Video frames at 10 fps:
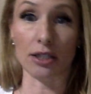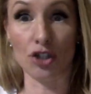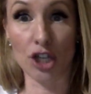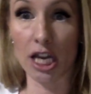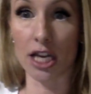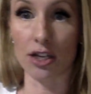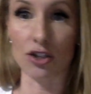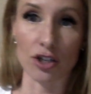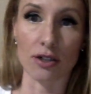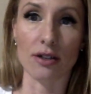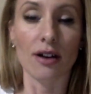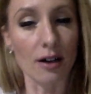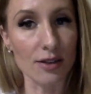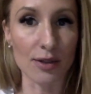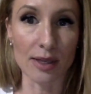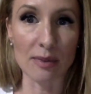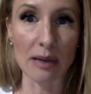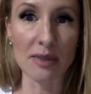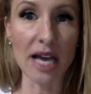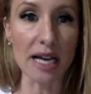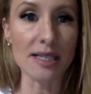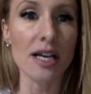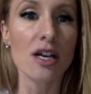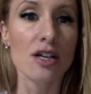and change and also sometimes sex.